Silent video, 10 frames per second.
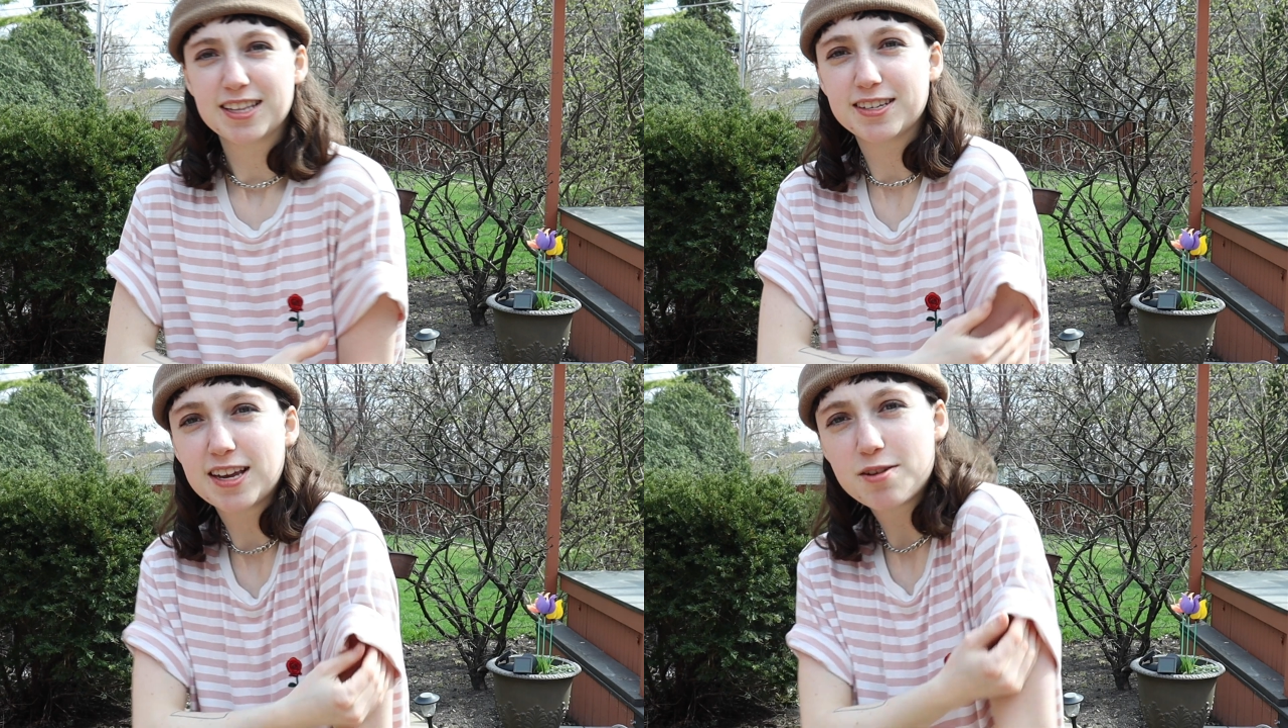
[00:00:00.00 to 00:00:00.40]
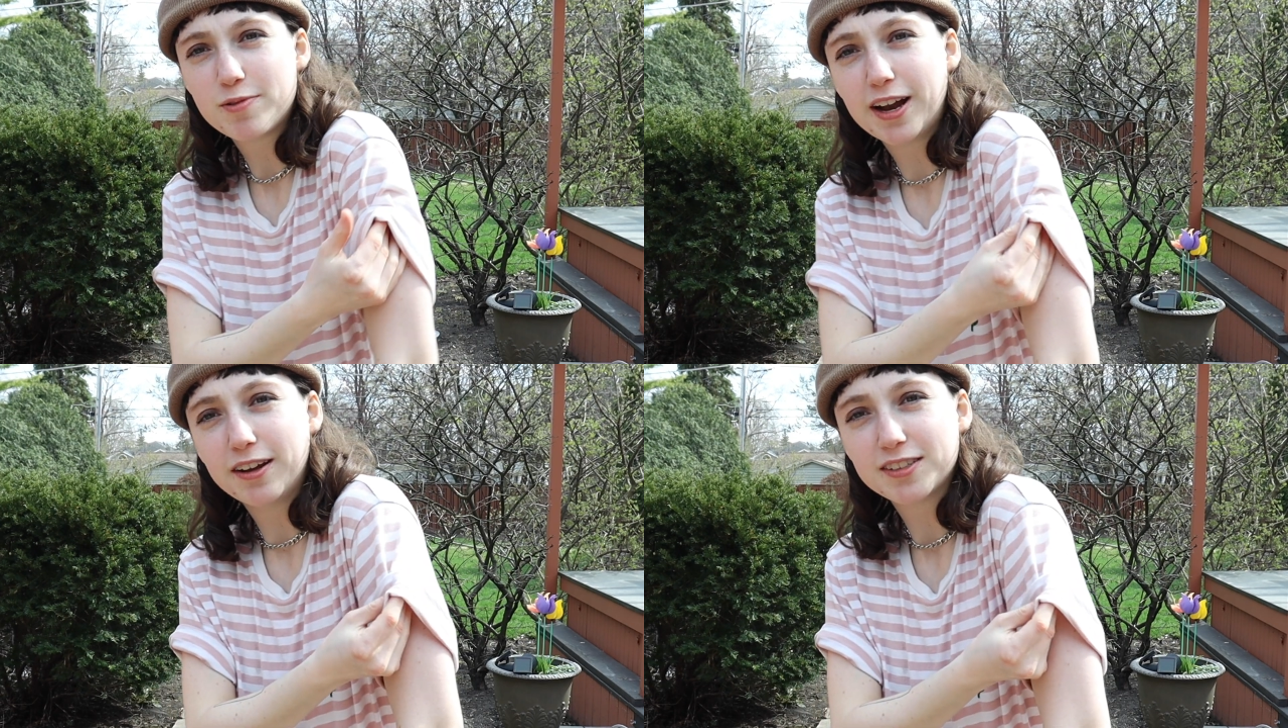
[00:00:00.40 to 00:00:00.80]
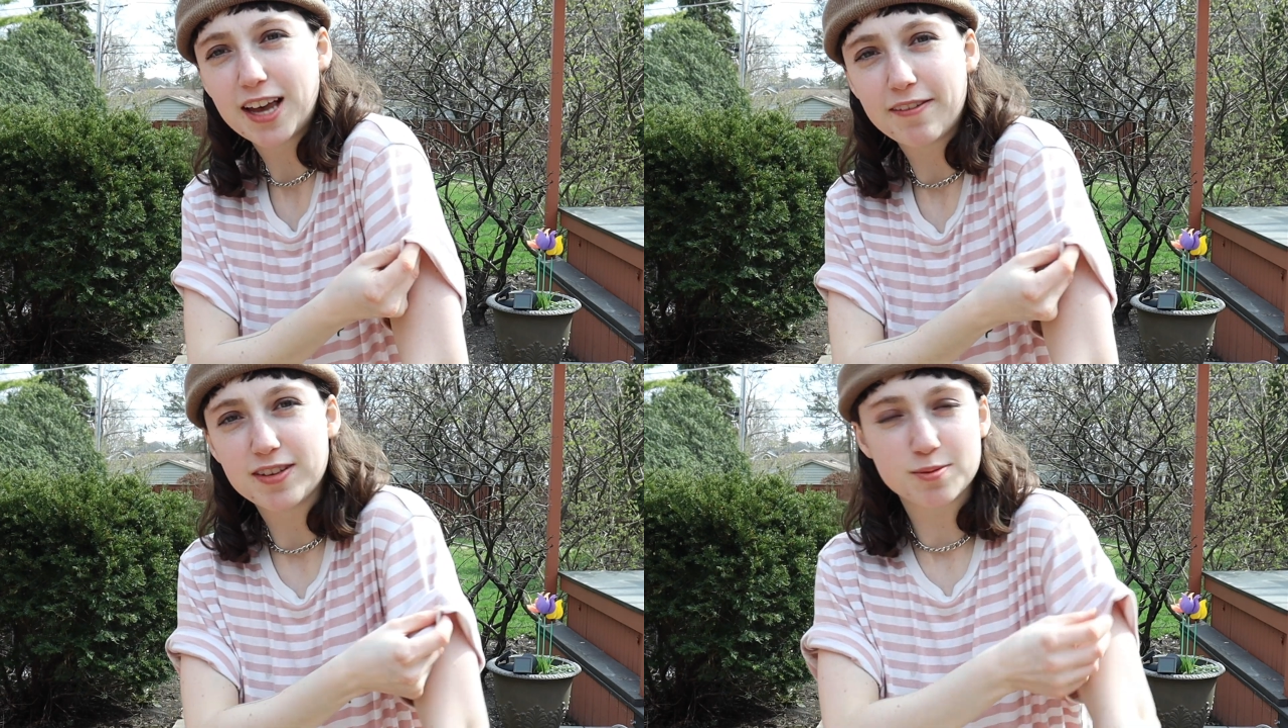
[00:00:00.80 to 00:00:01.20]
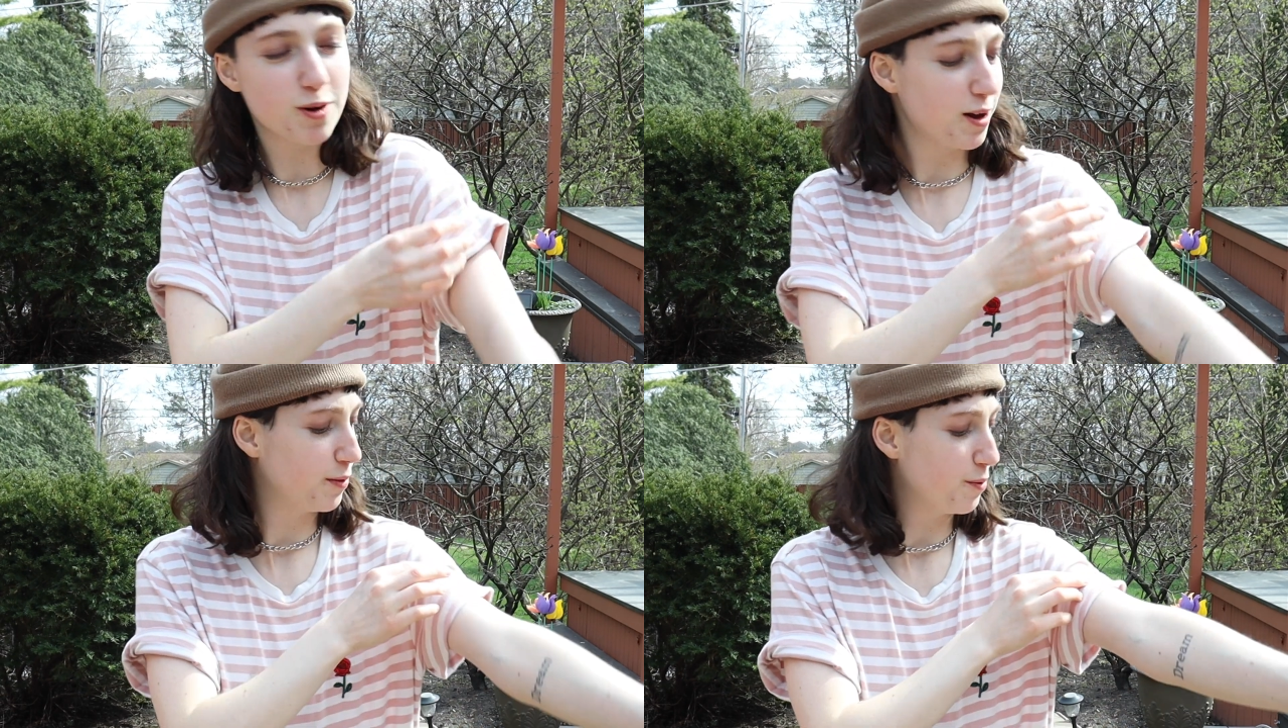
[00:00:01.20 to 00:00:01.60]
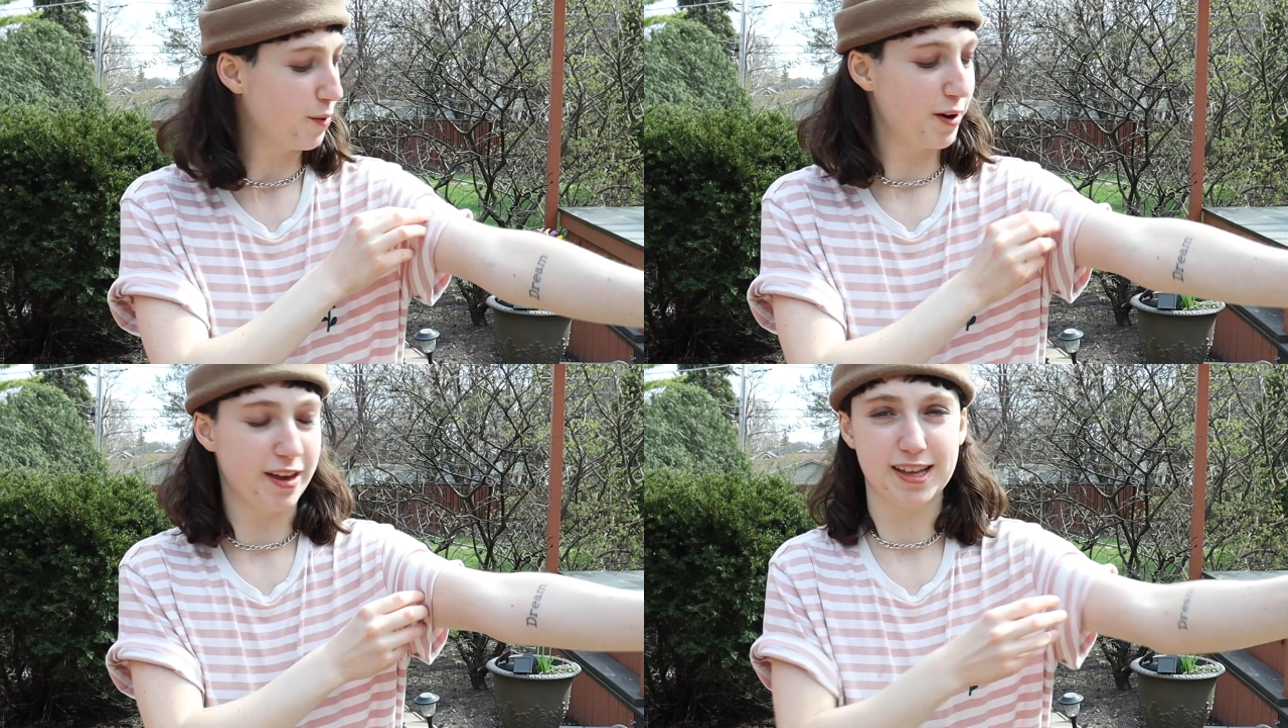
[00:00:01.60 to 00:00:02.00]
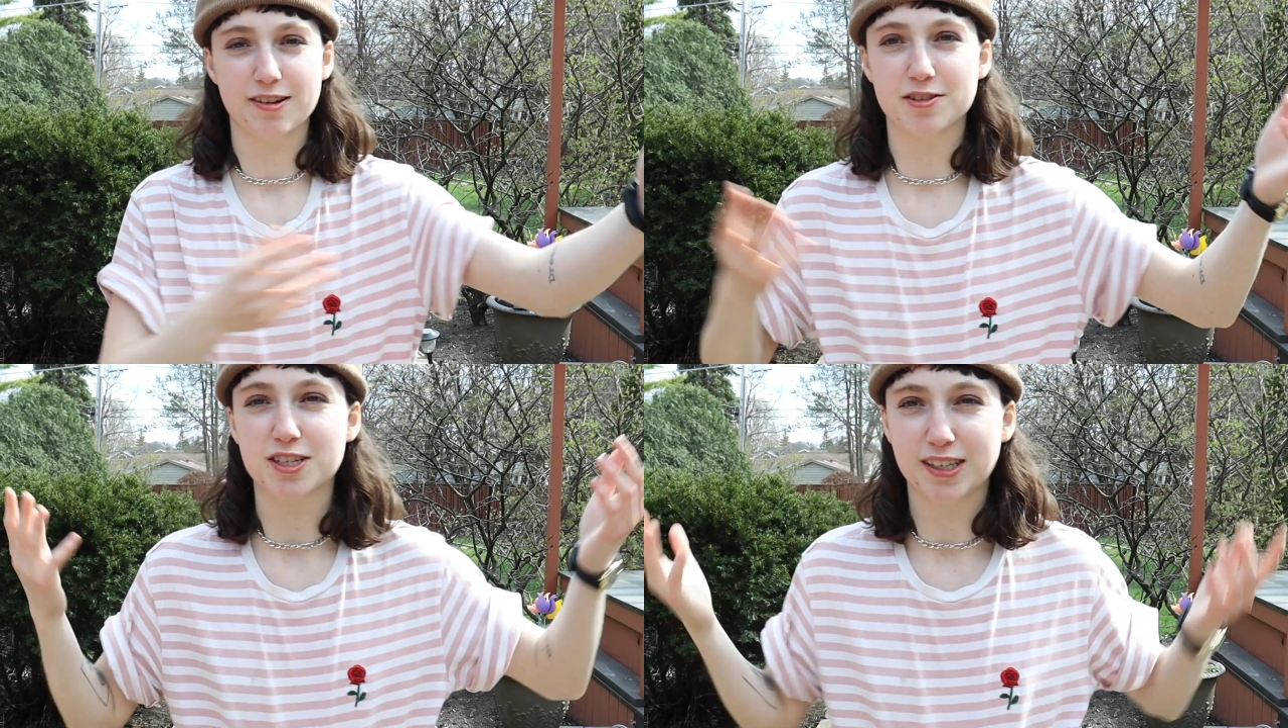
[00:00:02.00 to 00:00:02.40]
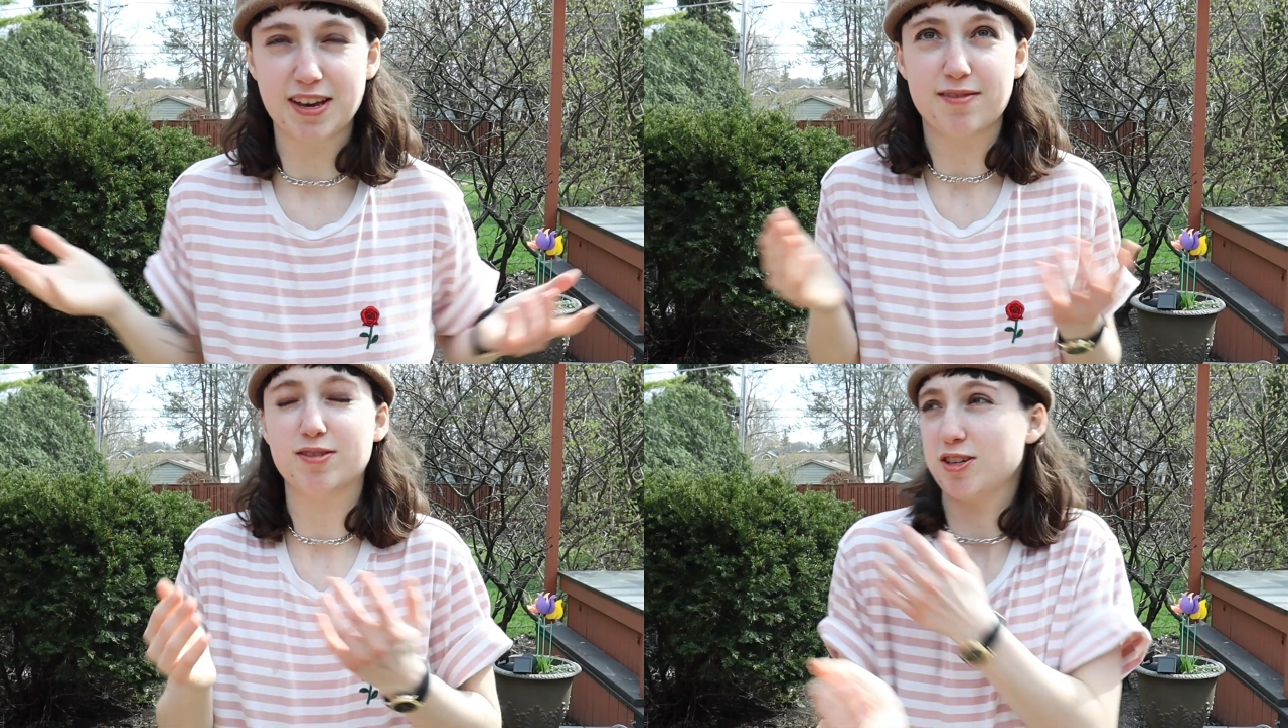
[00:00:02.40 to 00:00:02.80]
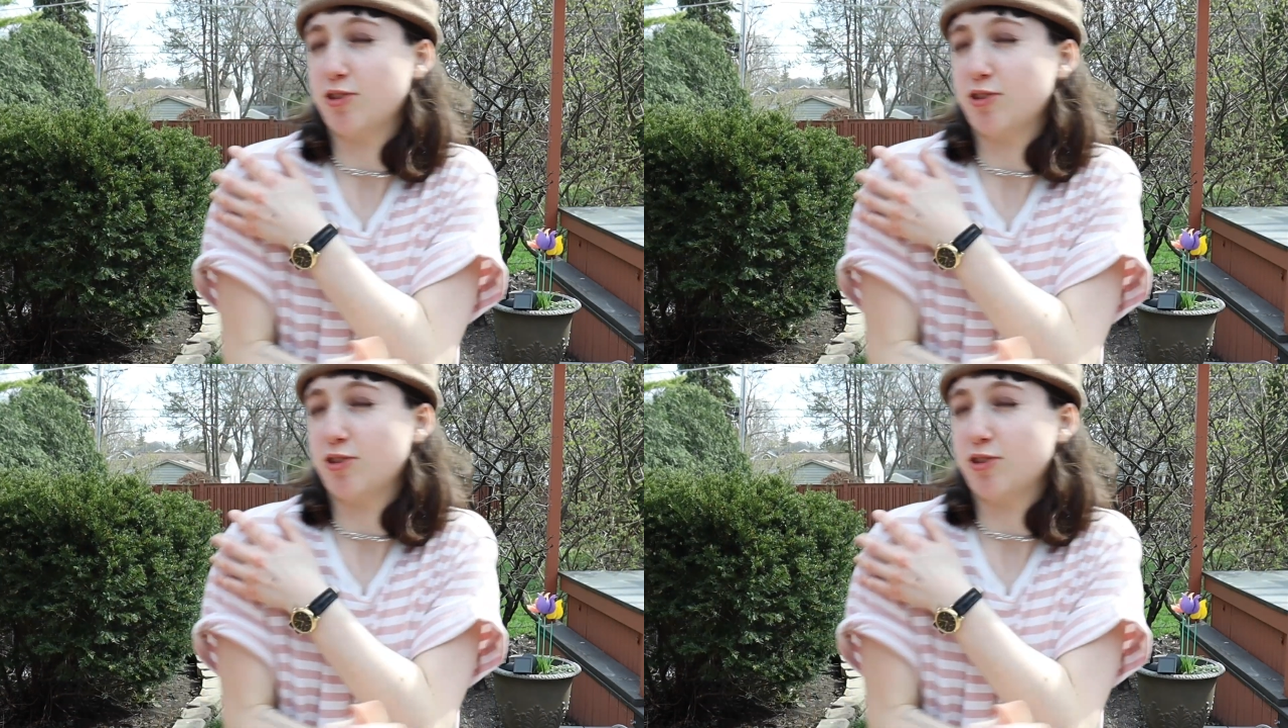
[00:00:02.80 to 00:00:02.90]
Does anyone else have this problem where like their sleeves